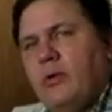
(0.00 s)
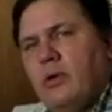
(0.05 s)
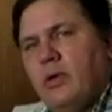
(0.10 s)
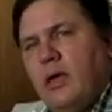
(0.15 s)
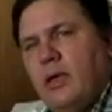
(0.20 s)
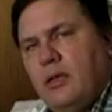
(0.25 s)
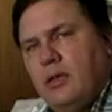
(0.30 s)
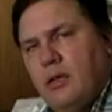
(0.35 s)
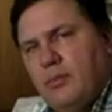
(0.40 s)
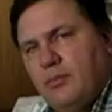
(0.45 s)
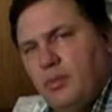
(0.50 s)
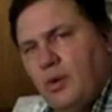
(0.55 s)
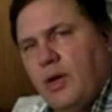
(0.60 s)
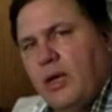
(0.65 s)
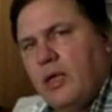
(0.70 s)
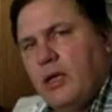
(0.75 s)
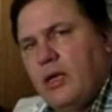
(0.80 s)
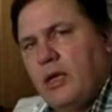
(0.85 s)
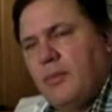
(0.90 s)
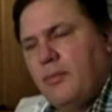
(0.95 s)
and then break
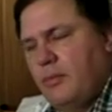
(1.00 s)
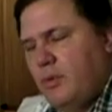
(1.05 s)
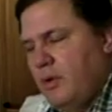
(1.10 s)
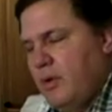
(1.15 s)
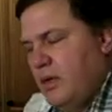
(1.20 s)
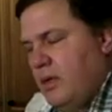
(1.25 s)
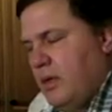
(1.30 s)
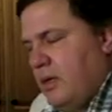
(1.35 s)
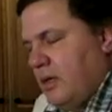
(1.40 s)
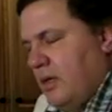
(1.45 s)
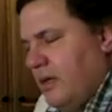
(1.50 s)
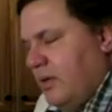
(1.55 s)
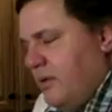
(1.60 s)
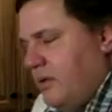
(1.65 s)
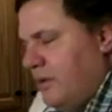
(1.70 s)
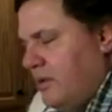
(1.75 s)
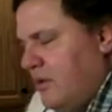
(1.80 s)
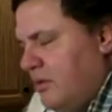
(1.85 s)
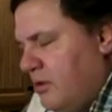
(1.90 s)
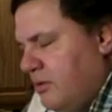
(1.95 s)
it up into
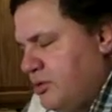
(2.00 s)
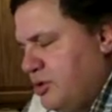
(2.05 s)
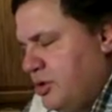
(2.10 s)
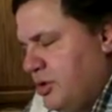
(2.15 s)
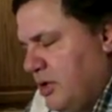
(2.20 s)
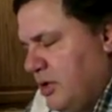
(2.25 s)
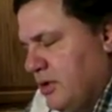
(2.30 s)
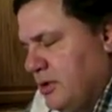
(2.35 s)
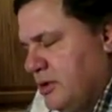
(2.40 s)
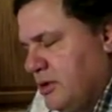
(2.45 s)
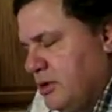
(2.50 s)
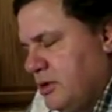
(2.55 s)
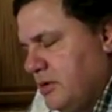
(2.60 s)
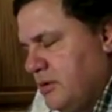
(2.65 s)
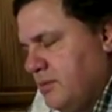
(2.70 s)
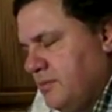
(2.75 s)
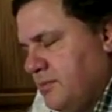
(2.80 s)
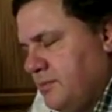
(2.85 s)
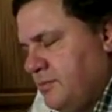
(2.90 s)
little chunks,